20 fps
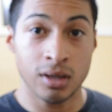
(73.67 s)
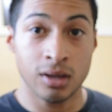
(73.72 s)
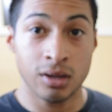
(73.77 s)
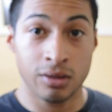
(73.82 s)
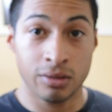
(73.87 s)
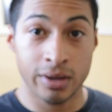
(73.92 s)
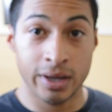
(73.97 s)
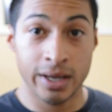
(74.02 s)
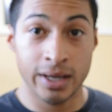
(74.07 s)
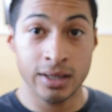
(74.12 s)

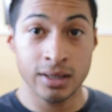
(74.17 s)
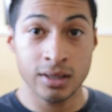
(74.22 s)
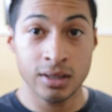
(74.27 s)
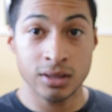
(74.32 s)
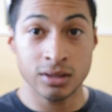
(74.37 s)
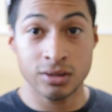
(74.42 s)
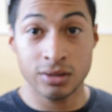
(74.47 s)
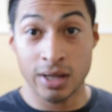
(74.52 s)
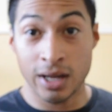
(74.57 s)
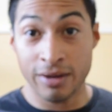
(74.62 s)
Okay.
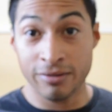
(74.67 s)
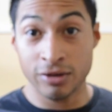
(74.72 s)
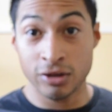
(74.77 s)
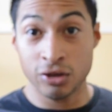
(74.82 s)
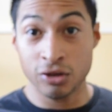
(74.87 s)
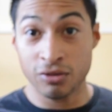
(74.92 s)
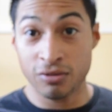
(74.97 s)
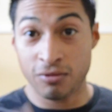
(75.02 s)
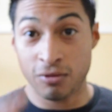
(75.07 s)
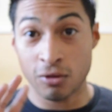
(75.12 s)
So now if you
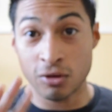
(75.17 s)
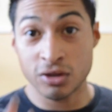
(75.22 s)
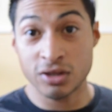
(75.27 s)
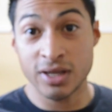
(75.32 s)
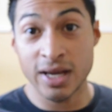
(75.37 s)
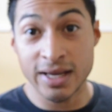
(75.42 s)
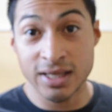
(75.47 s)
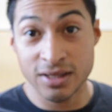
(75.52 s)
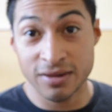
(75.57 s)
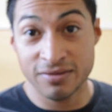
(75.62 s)
do 4
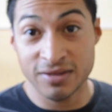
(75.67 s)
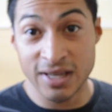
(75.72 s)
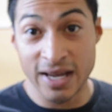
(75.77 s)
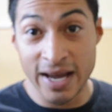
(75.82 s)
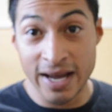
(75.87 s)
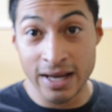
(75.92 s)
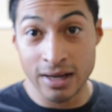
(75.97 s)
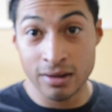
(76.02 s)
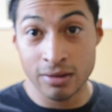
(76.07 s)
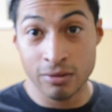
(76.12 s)
sets of
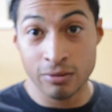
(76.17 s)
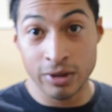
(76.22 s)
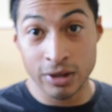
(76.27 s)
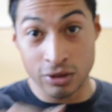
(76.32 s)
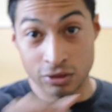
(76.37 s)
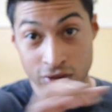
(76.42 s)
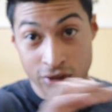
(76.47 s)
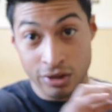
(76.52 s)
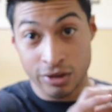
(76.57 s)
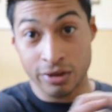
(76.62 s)
10 with
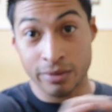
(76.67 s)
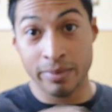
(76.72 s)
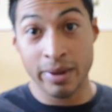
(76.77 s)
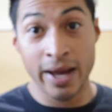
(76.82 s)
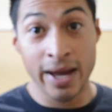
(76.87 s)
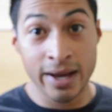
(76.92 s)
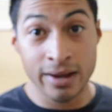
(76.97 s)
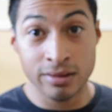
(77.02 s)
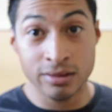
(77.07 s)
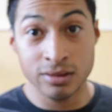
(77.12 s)
those 100
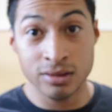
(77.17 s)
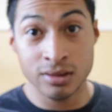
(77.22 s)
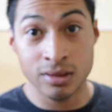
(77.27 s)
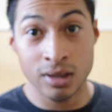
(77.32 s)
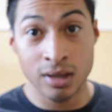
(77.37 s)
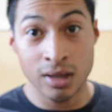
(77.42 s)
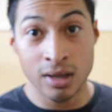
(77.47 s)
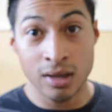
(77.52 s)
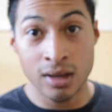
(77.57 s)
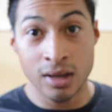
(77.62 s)

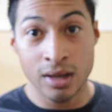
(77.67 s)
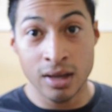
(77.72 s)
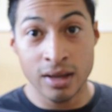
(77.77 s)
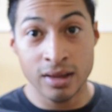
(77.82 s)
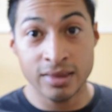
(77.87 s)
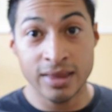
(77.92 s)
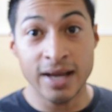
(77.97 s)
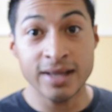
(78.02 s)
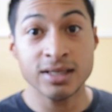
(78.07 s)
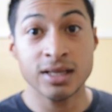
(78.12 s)
pounds,
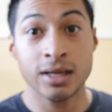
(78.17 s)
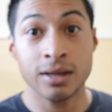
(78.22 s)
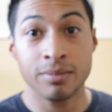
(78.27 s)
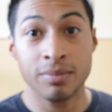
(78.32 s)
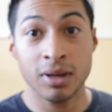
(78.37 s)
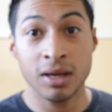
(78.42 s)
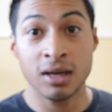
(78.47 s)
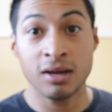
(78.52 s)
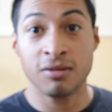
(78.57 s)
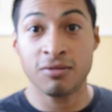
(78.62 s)
that's going to
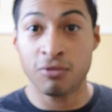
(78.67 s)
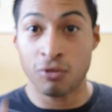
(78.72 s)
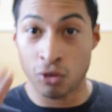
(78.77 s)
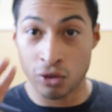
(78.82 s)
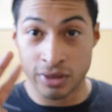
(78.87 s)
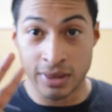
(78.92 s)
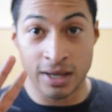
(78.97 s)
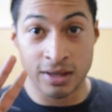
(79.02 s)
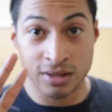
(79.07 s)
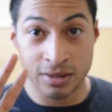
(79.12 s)
be
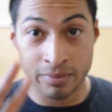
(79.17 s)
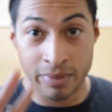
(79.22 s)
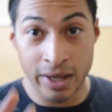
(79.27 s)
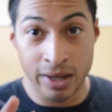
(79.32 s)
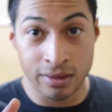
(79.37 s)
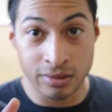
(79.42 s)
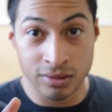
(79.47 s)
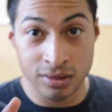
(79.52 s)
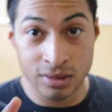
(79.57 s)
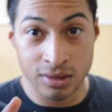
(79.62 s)
4,000
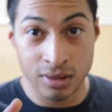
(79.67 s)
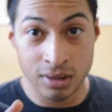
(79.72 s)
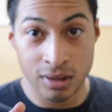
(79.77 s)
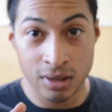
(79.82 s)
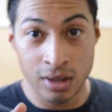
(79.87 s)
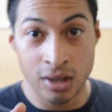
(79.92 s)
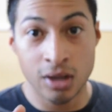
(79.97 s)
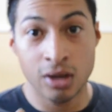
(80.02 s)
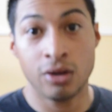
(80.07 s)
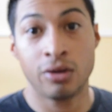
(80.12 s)
pounds.
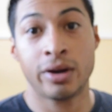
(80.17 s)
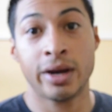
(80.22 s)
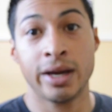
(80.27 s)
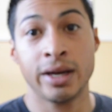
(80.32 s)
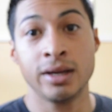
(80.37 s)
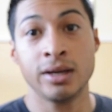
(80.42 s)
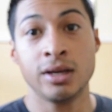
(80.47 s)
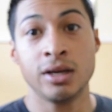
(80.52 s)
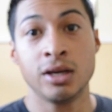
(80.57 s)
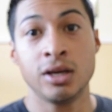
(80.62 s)

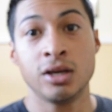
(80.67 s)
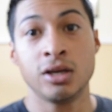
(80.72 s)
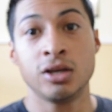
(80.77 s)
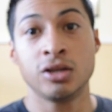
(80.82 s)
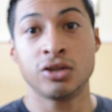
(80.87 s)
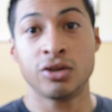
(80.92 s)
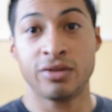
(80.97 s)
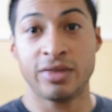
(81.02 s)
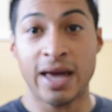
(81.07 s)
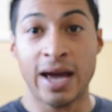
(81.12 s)
Okay.
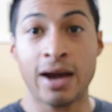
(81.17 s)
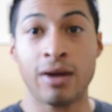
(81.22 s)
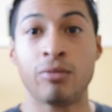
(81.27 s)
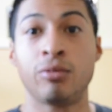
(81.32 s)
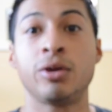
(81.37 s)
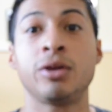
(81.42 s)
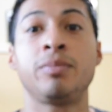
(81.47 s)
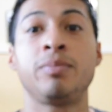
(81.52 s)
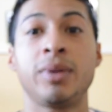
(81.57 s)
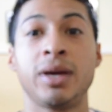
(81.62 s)
So that
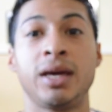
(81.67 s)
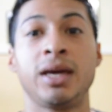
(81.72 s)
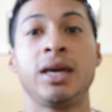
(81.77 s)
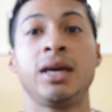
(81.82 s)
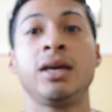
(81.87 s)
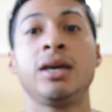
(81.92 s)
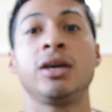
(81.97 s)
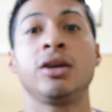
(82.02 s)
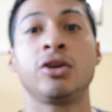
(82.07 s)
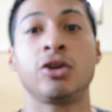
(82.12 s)
would
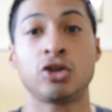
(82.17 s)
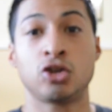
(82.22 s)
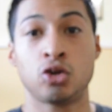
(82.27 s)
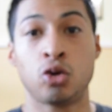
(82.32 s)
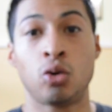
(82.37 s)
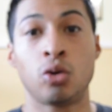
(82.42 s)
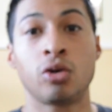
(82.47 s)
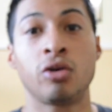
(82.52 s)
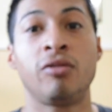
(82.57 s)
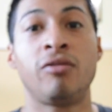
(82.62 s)
be your
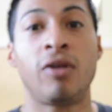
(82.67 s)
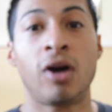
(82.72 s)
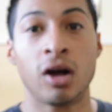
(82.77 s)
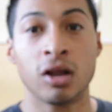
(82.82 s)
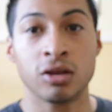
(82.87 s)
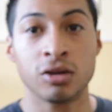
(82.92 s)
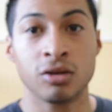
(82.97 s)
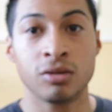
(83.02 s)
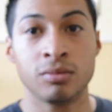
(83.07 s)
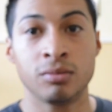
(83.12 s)
total
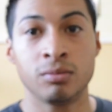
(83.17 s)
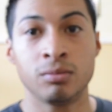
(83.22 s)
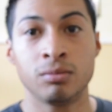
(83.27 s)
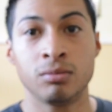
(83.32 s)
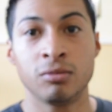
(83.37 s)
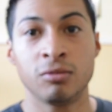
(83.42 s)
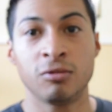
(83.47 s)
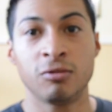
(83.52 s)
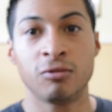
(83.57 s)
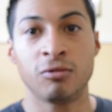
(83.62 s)
volume
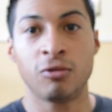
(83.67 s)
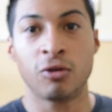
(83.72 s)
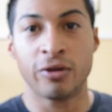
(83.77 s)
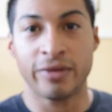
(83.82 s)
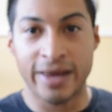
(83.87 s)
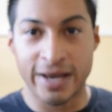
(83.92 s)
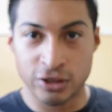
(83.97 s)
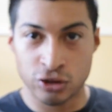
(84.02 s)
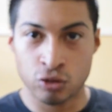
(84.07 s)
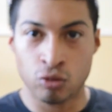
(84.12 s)
for
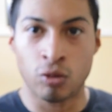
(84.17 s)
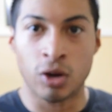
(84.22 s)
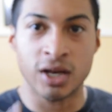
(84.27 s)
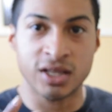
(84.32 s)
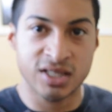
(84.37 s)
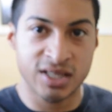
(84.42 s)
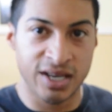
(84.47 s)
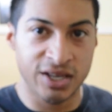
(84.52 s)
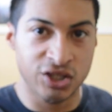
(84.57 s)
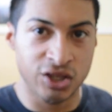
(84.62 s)
that
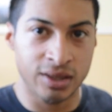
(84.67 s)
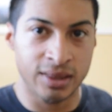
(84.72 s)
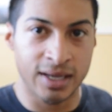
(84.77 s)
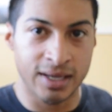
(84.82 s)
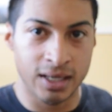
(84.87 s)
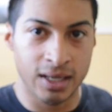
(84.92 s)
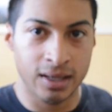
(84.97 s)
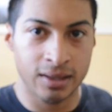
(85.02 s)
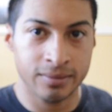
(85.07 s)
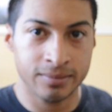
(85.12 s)
squat session
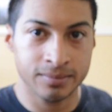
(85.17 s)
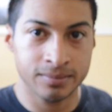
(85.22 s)
that day.